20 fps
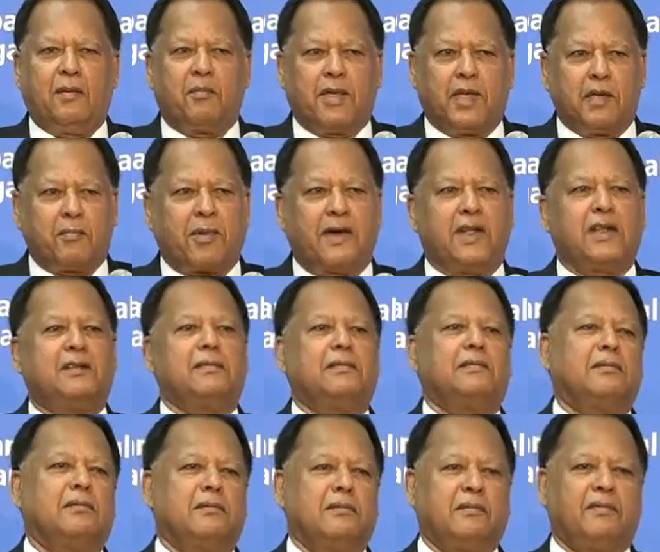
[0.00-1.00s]
People
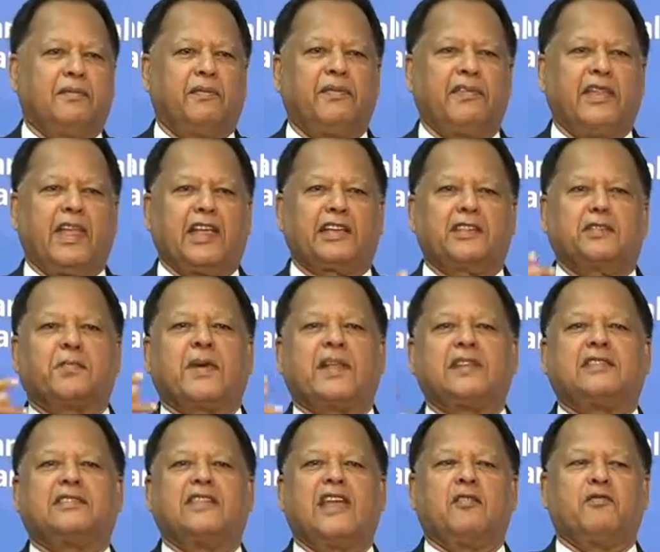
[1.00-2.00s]

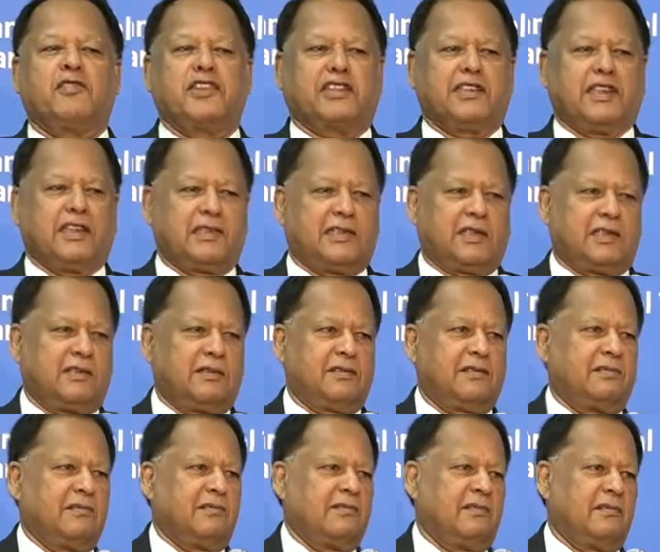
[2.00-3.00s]
express their wishes.
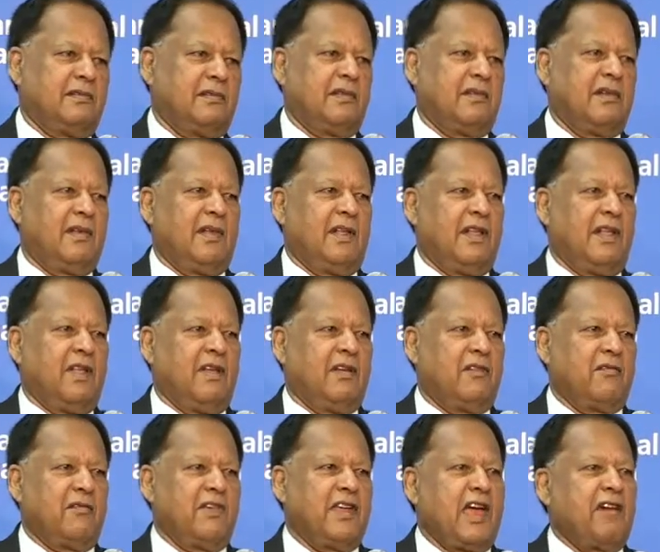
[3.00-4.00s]

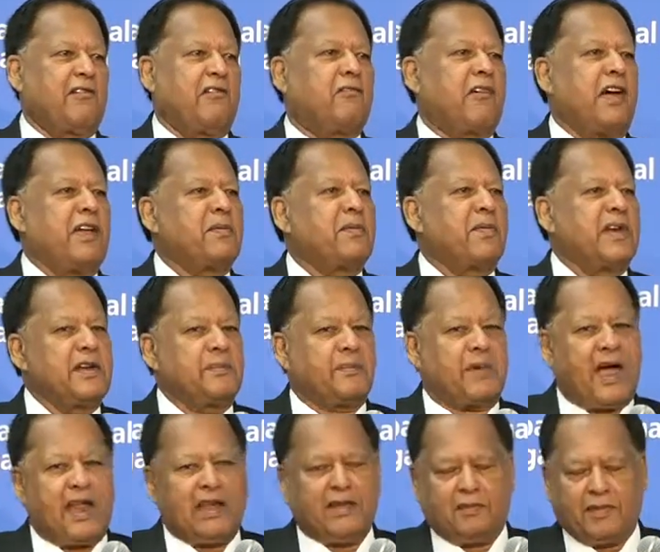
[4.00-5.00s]
We have a vibrant
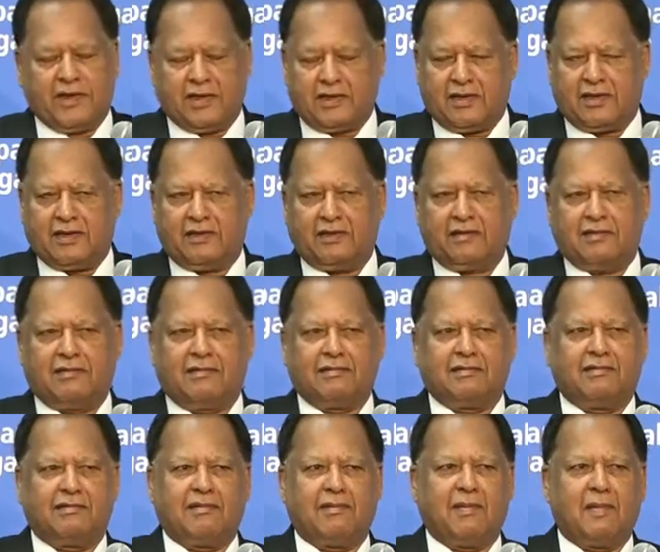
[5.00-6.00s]
parliament.
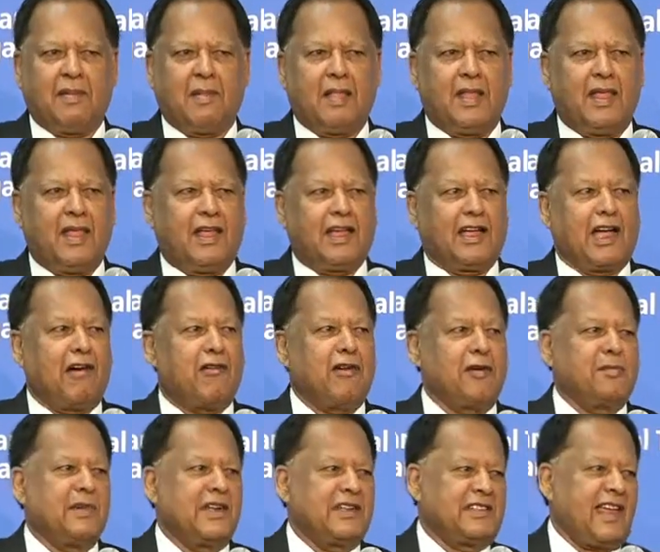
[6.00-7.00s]

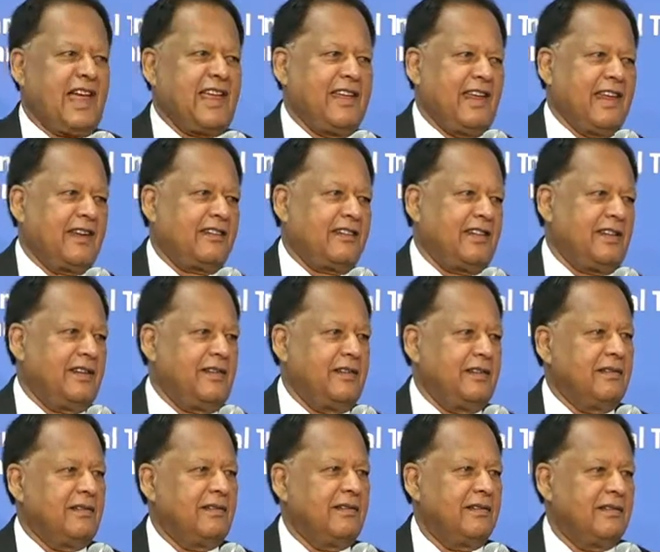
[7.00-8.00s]
Governments are elected,
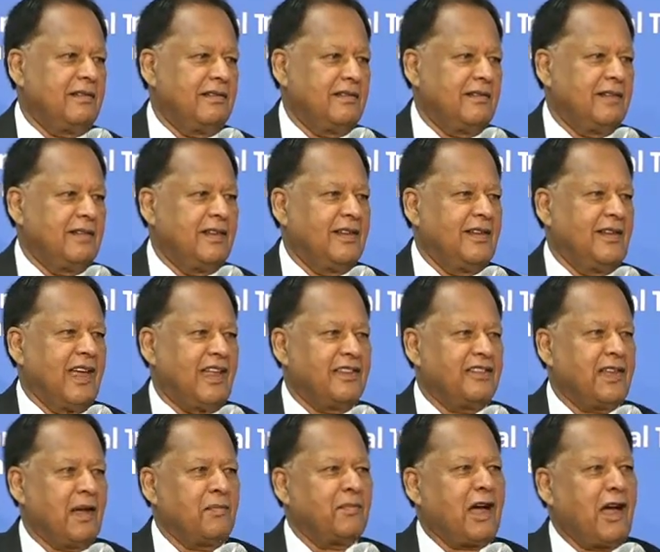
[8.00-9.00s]

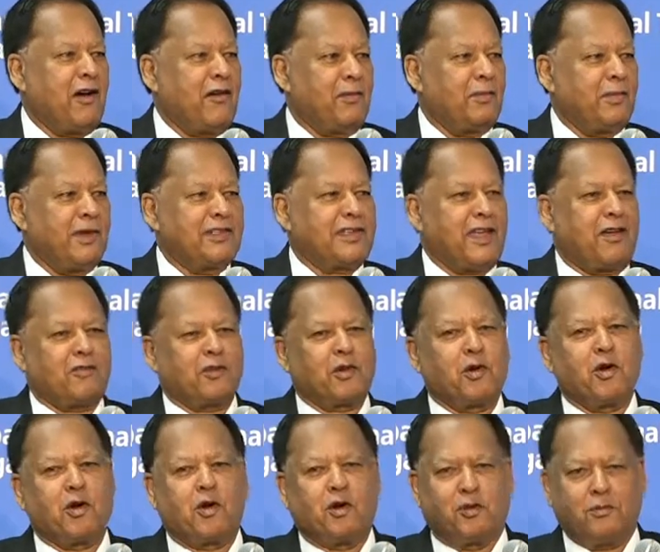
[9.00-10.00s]
and some governments have to
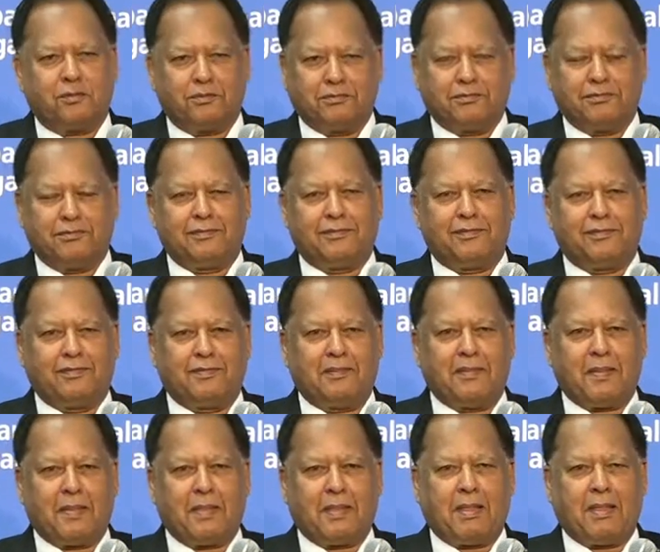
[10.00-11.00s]
go home.
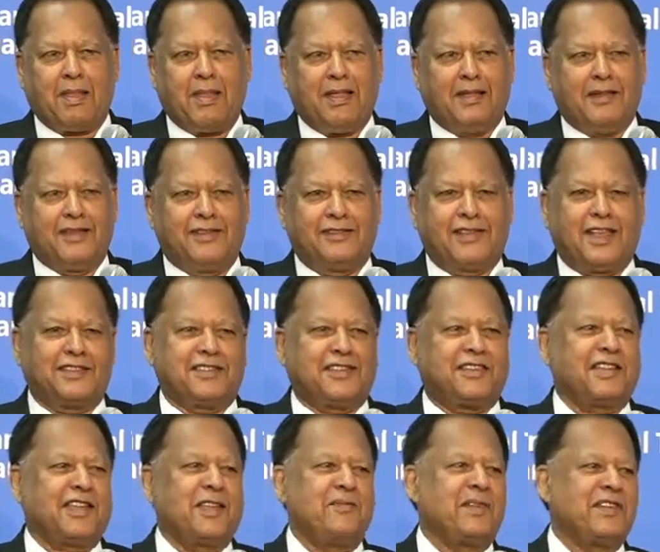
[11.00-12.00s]
That's the
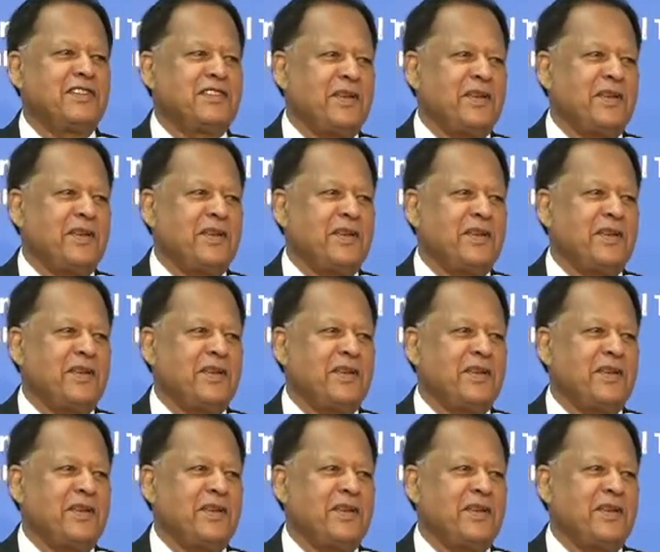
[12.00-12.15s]
same